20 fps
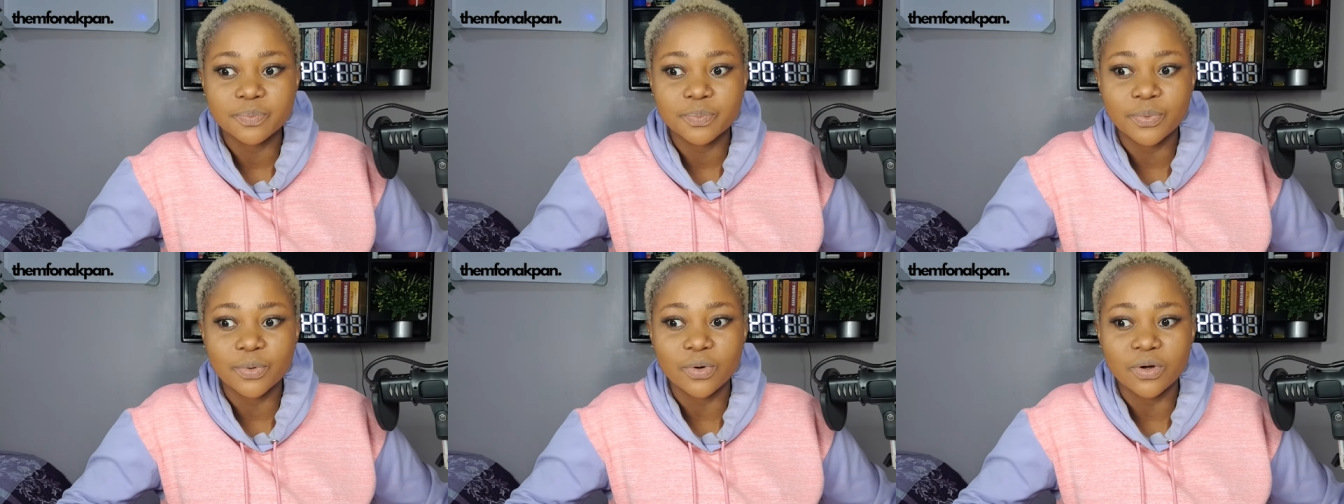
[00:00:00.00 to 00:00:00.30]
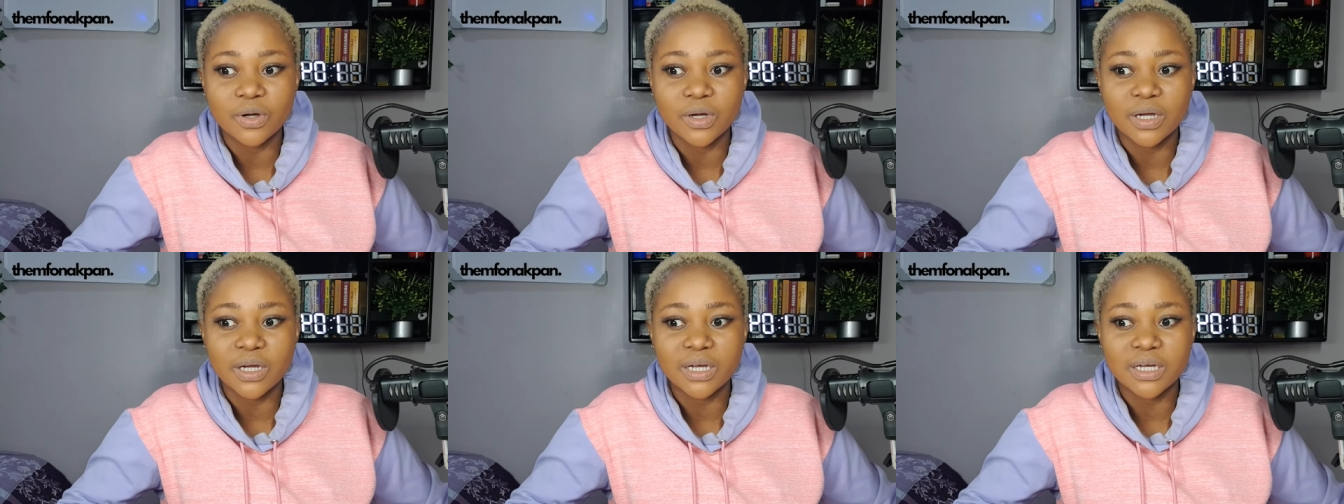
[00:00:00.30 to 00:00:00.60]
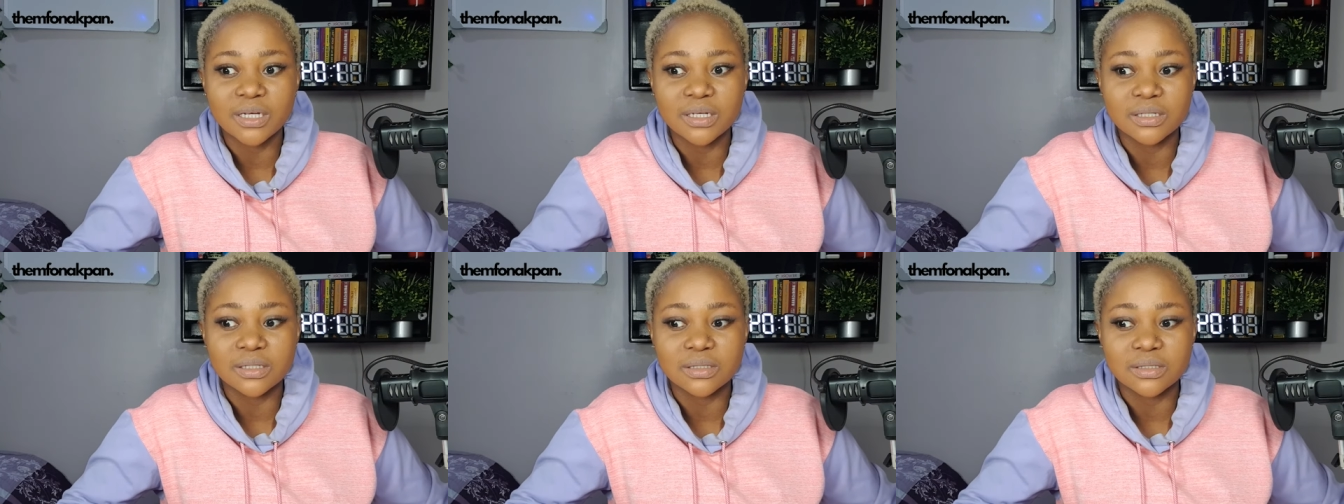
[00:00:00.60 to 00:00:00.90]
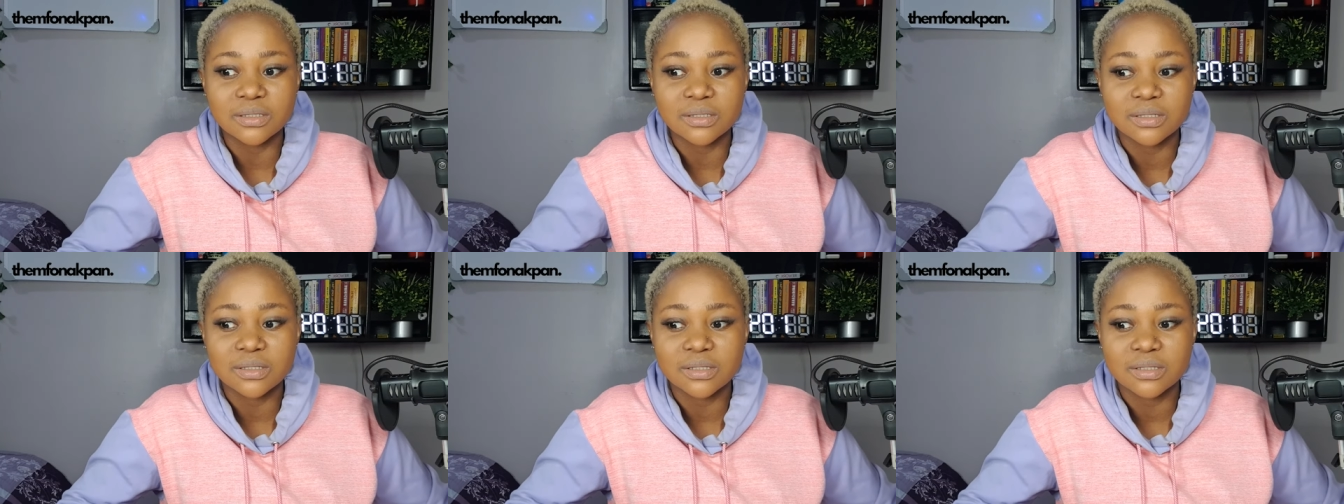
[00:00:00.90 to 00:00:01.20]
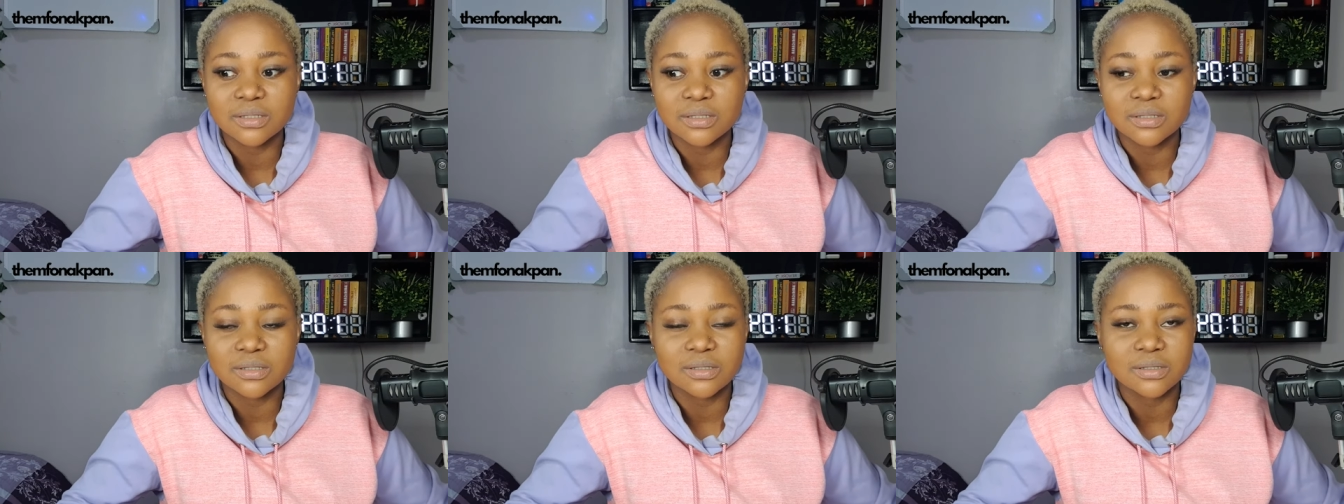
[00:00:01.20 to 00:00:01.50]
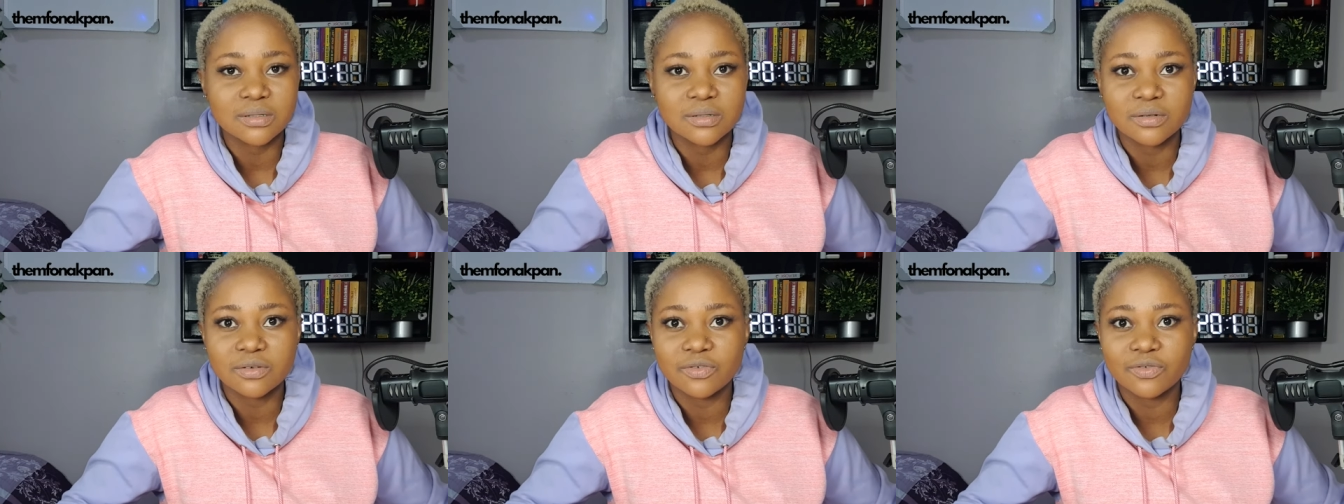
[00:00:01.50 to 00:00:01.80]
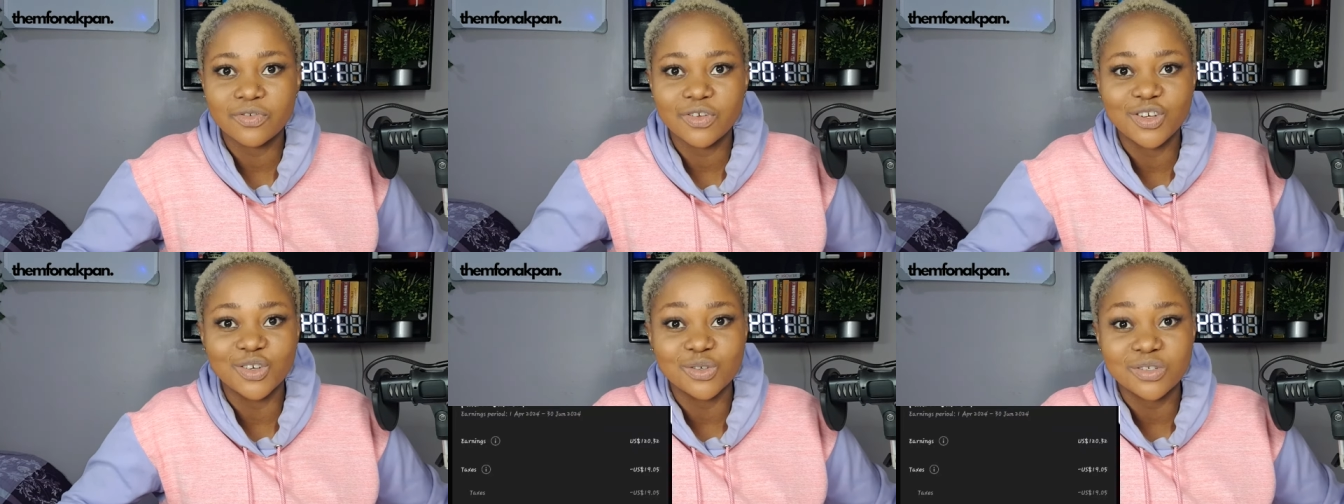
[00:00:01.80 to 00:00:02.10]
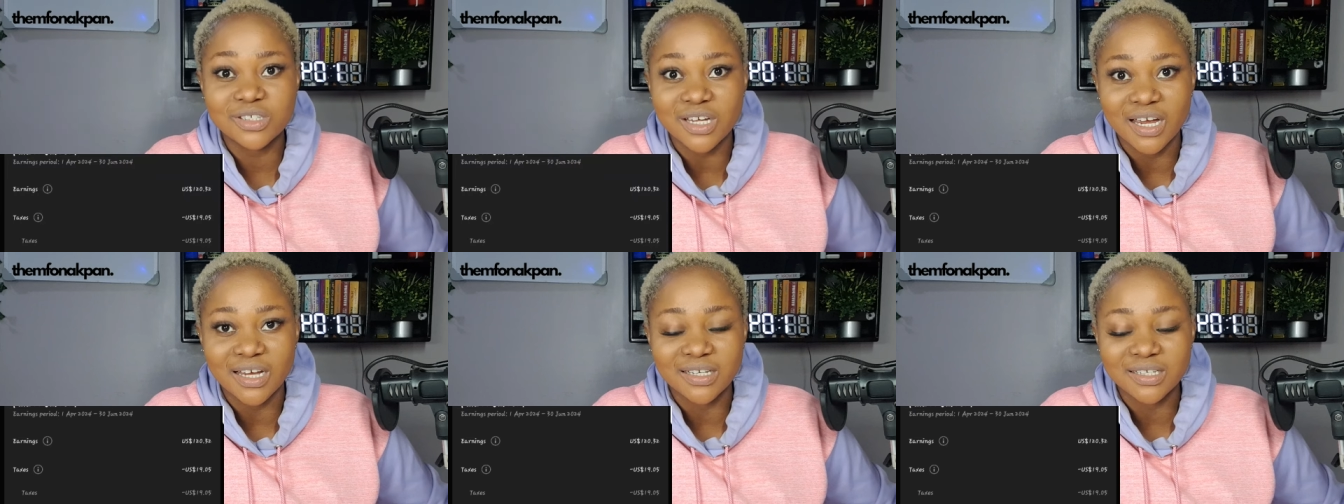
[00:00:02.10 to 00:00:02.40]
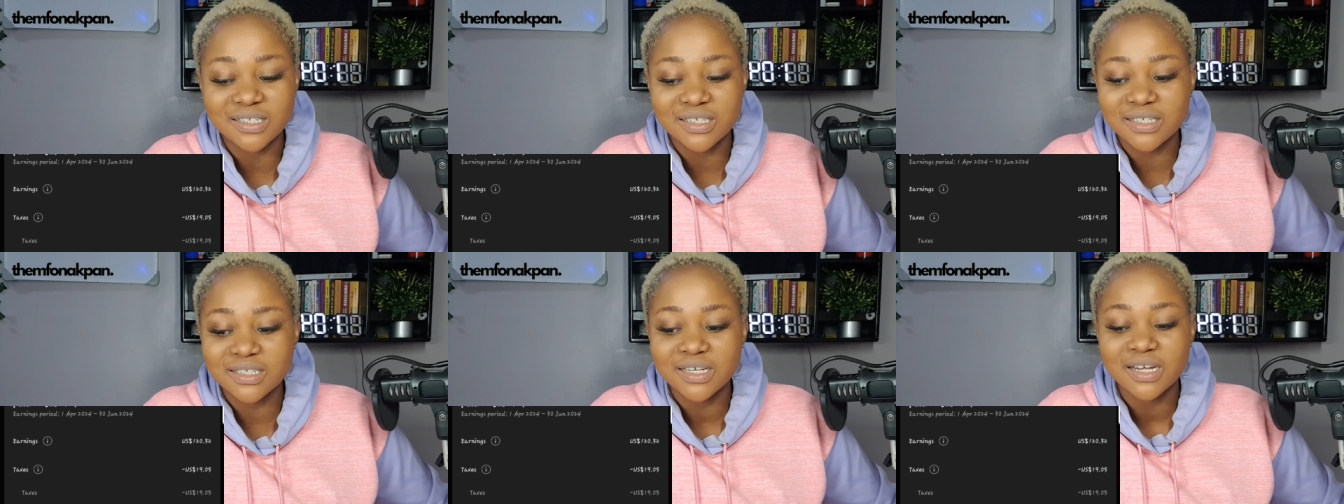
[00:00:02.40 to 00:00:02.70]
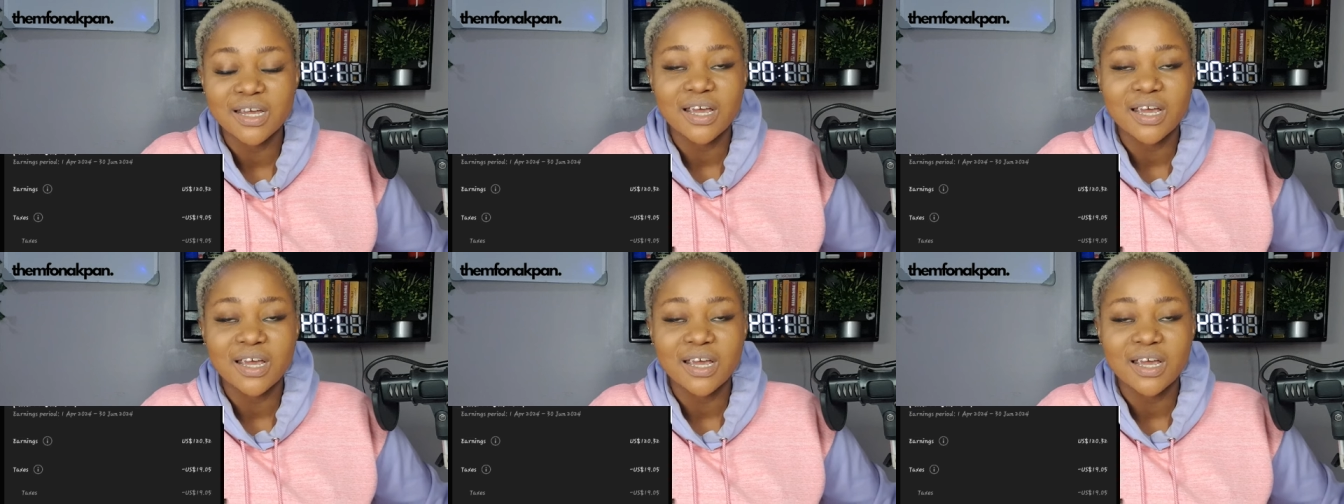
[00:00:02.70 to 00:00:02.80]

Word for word: point few cents.